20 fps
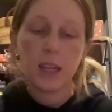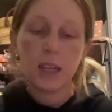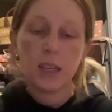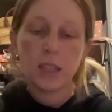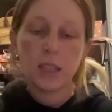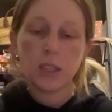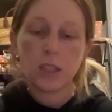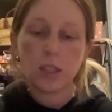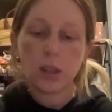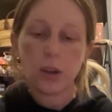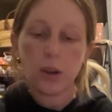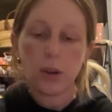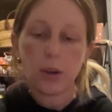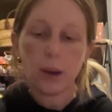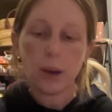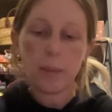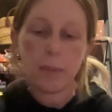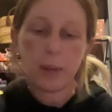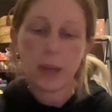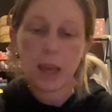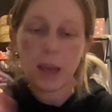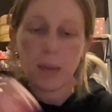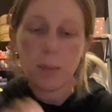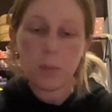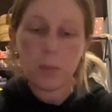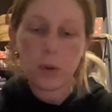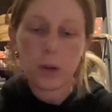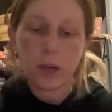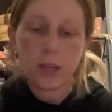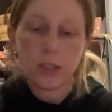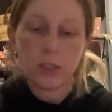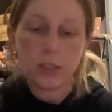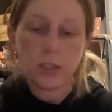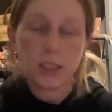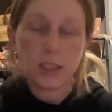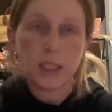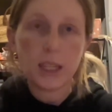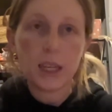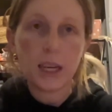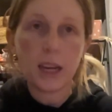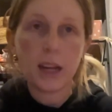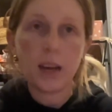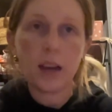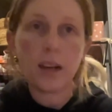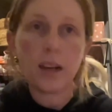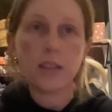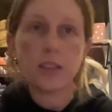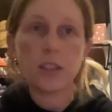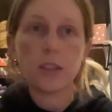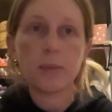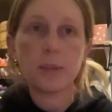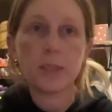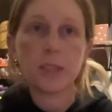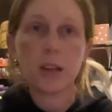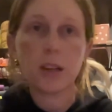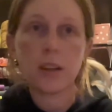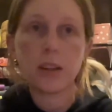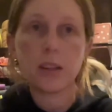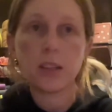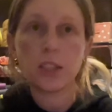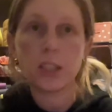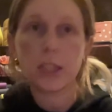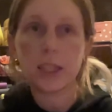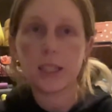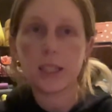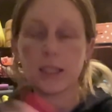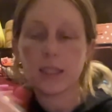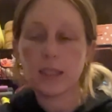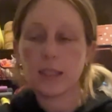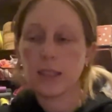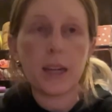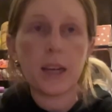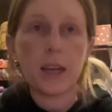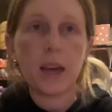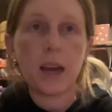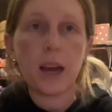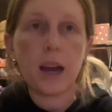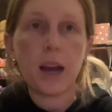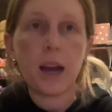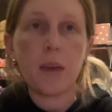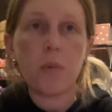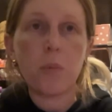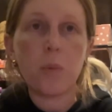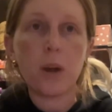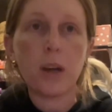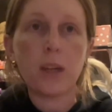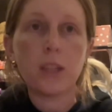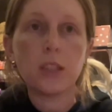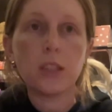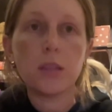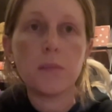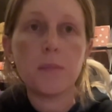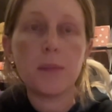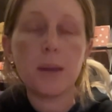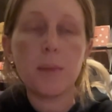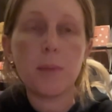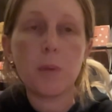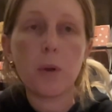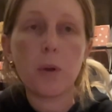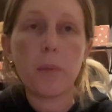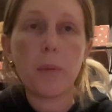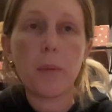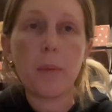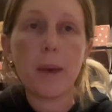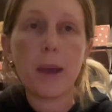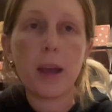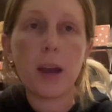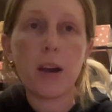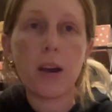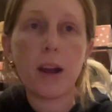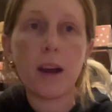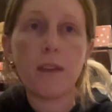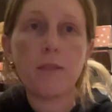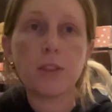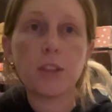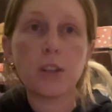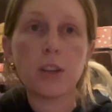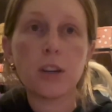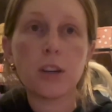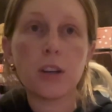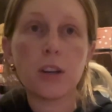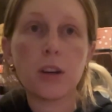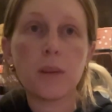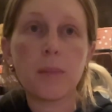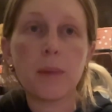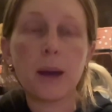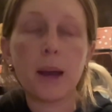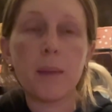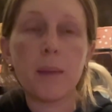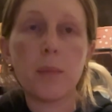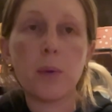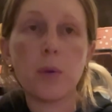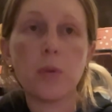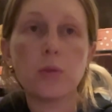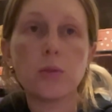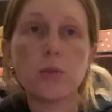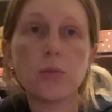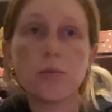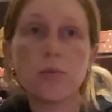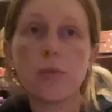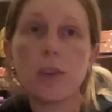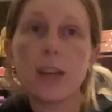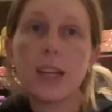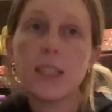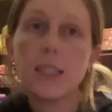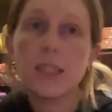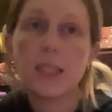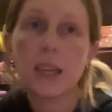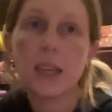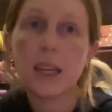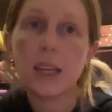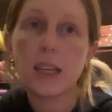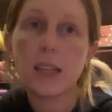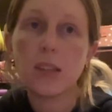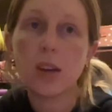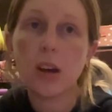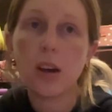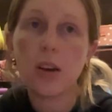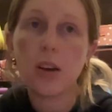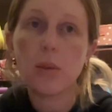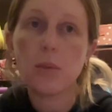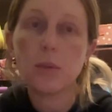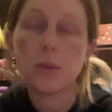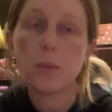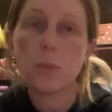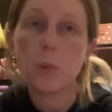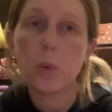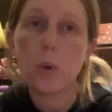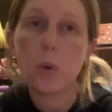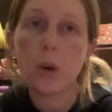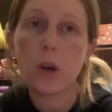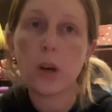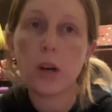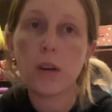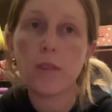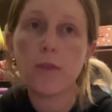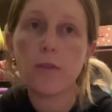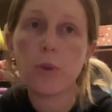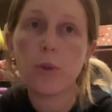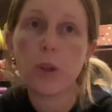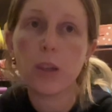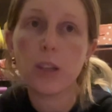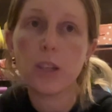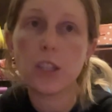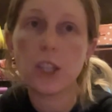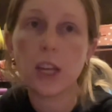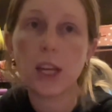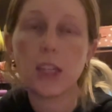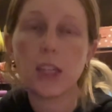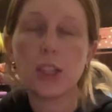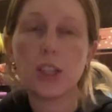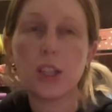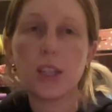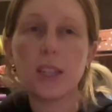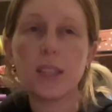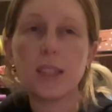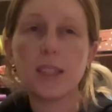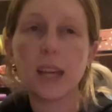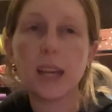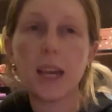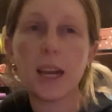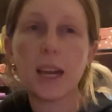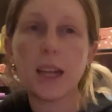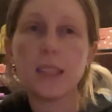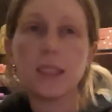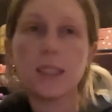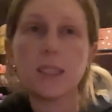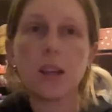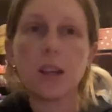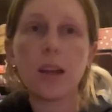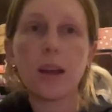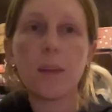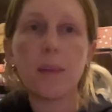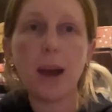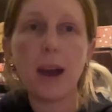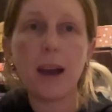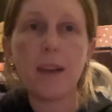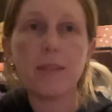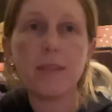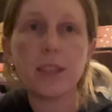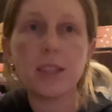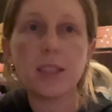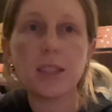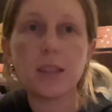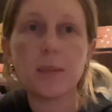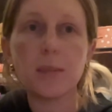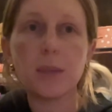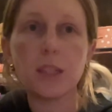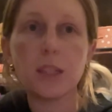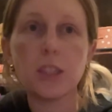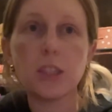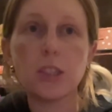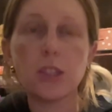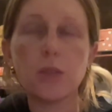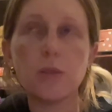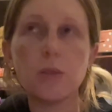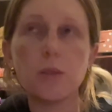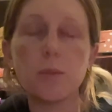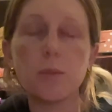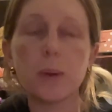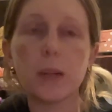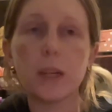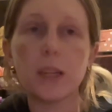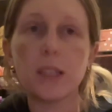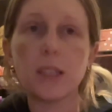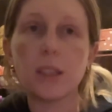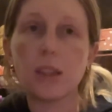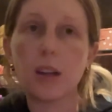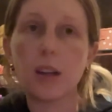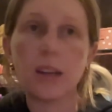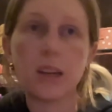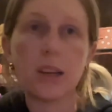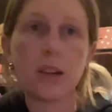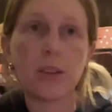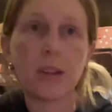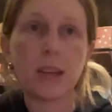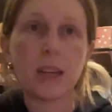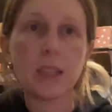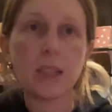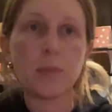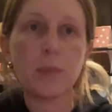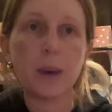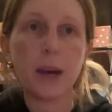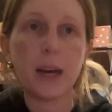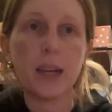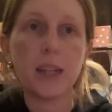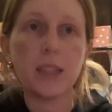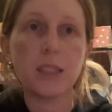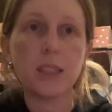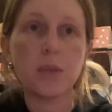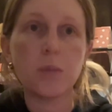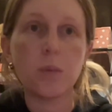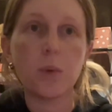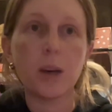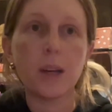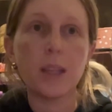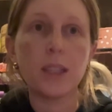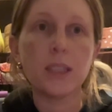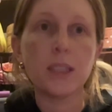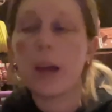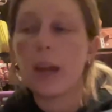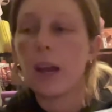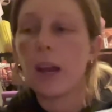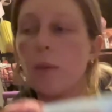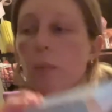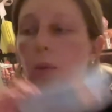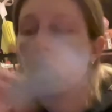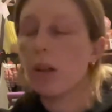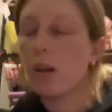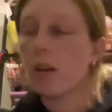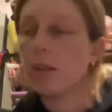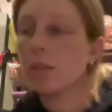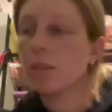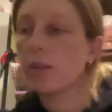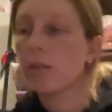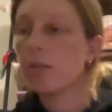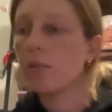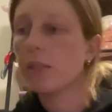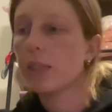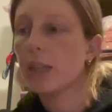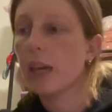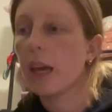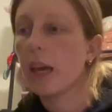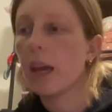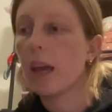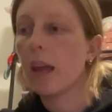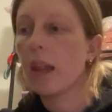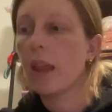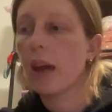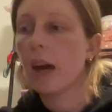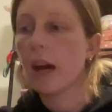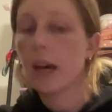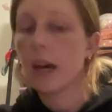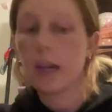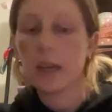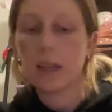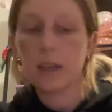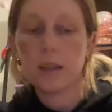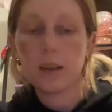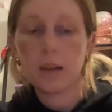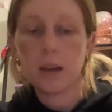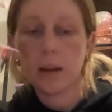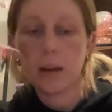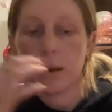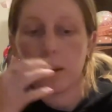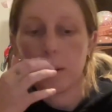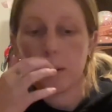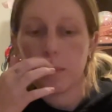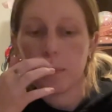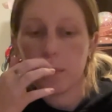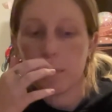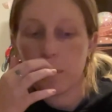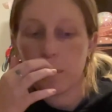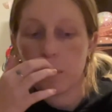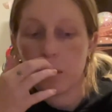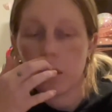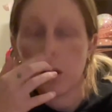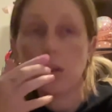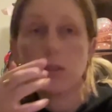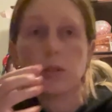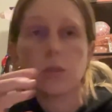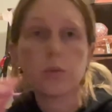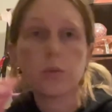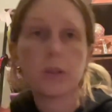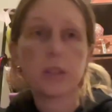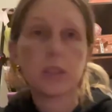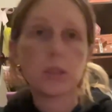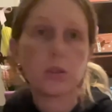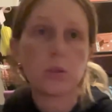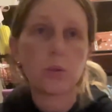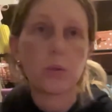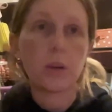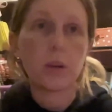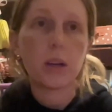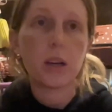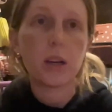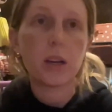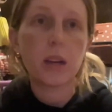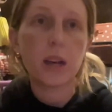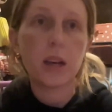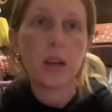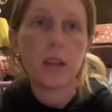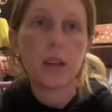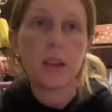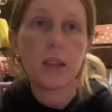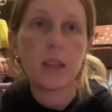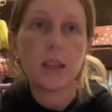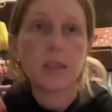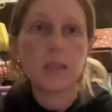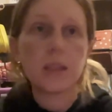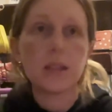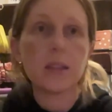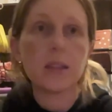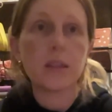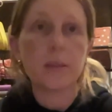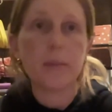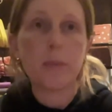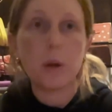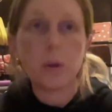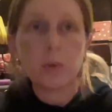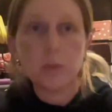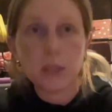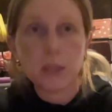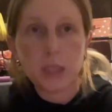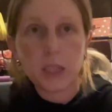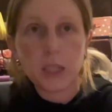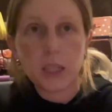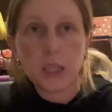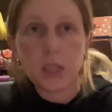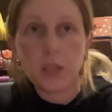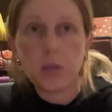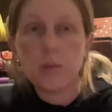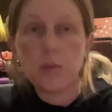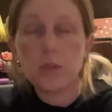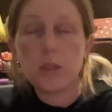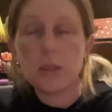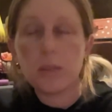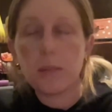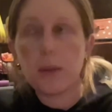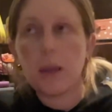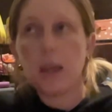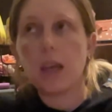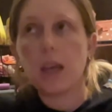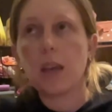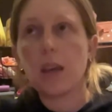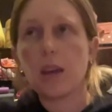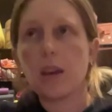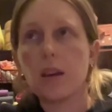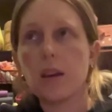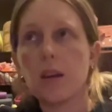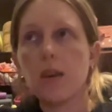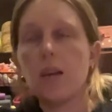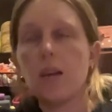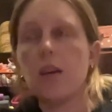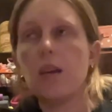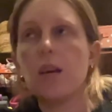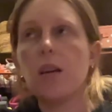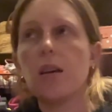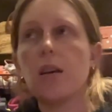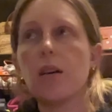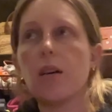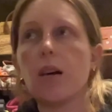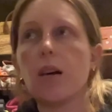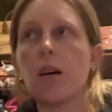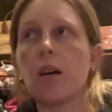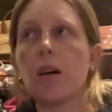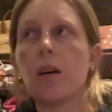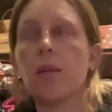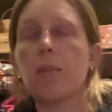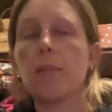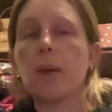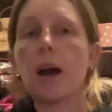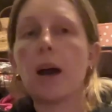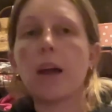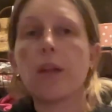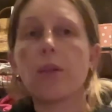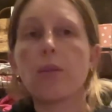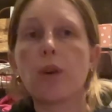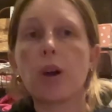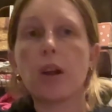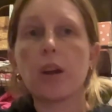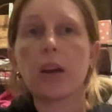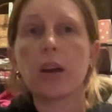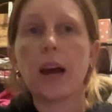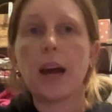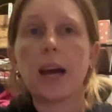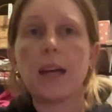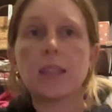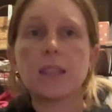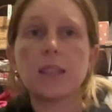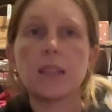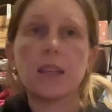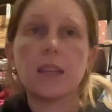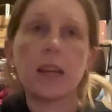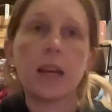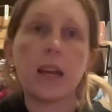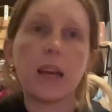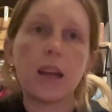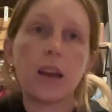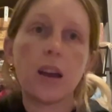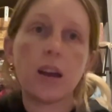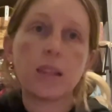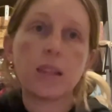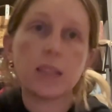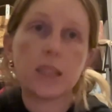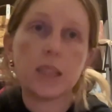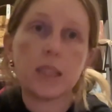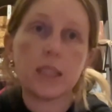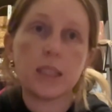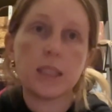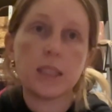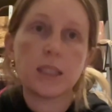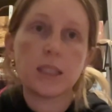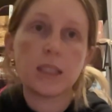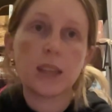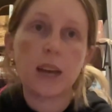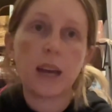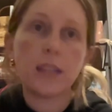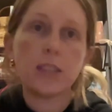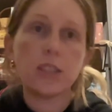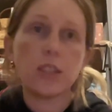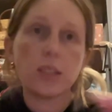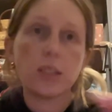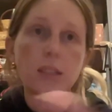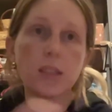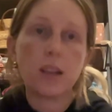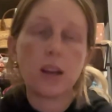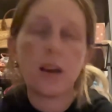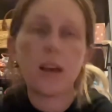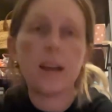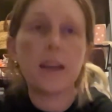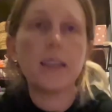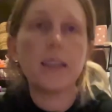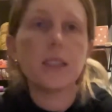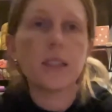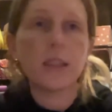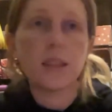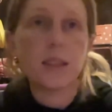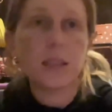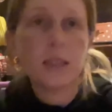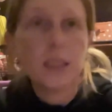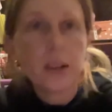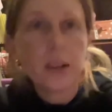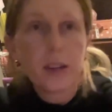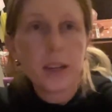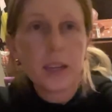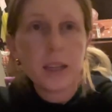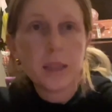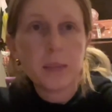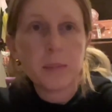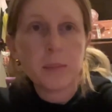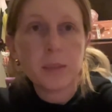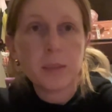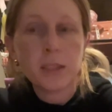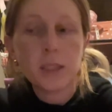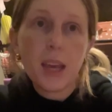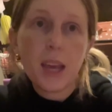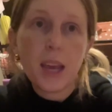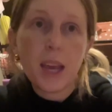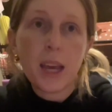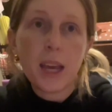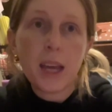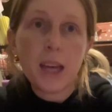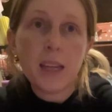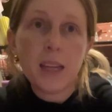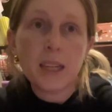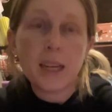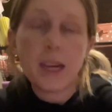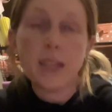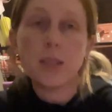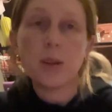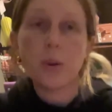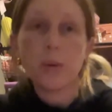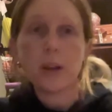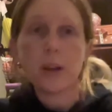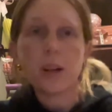So I became more interested. I got a dermatologist. I wanted to be more prepared after my most recent daughter was born for the changes, and I still am having some issues, but it's not nearly as bad as it was. And I will also say that, long story short, this is mostly new to me. Hyaluronic acid and antioxidants. I just got into the serums and I